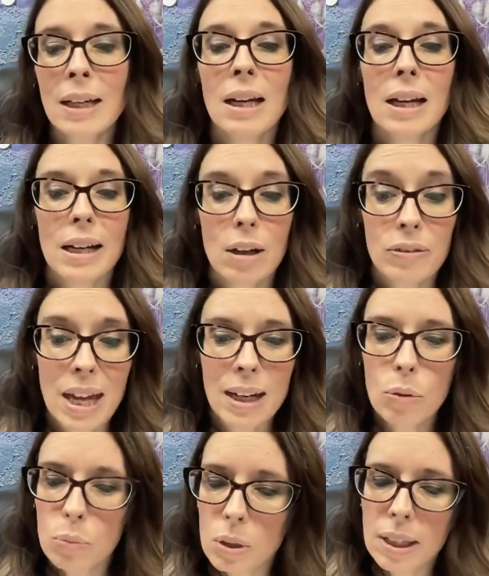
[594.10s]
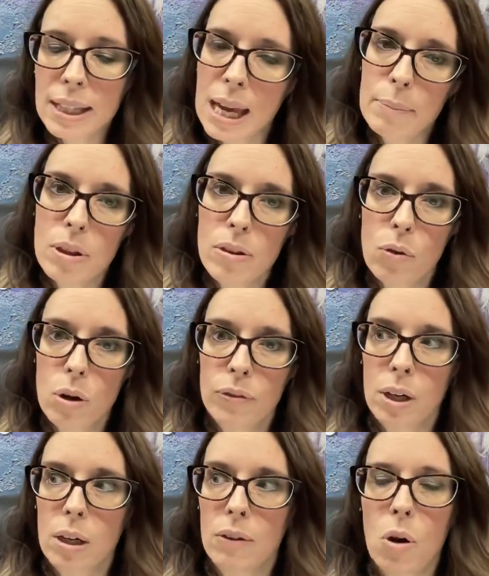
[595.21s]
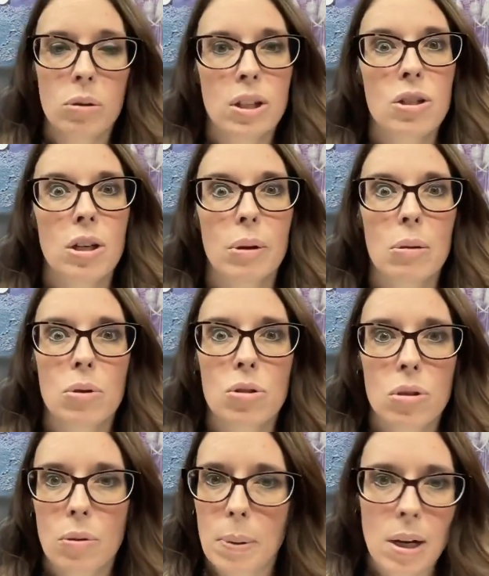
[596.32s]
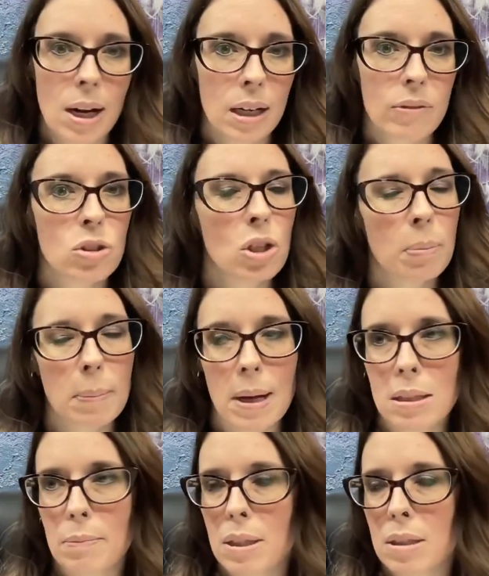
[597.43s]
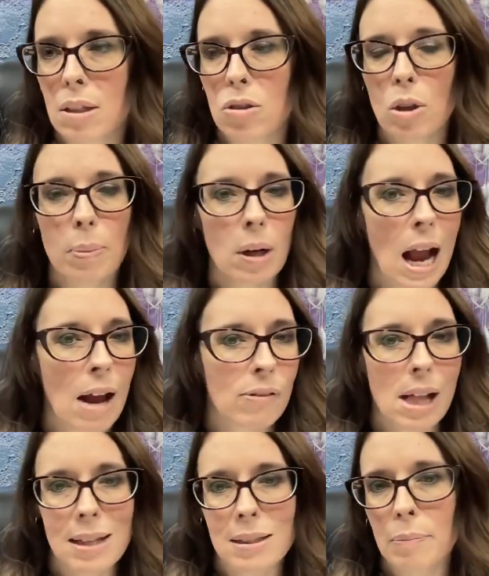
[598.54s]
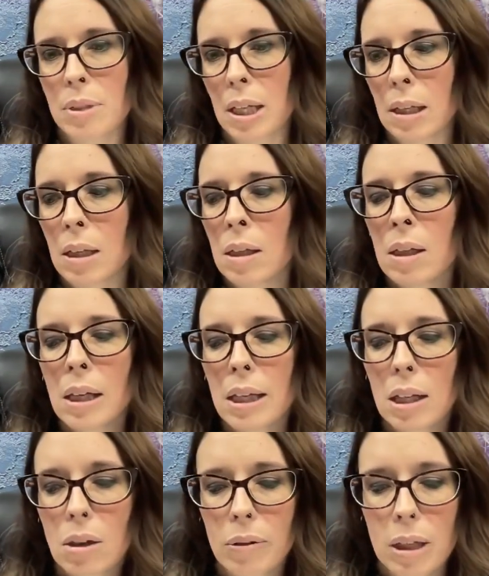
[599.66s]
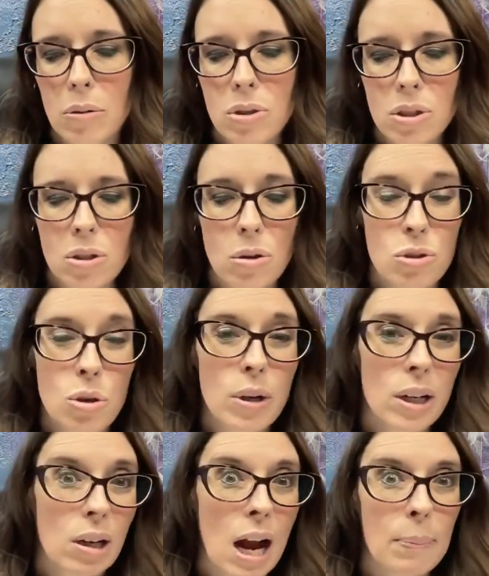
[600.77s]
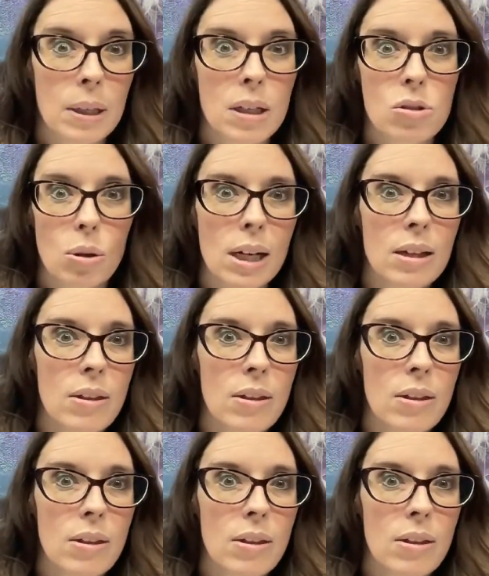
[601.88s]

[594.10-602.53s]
then it really came to the forefront of, holy shit, we were super negative, super pessimistic, super half glass empty, and there was just no joy or happiness or anything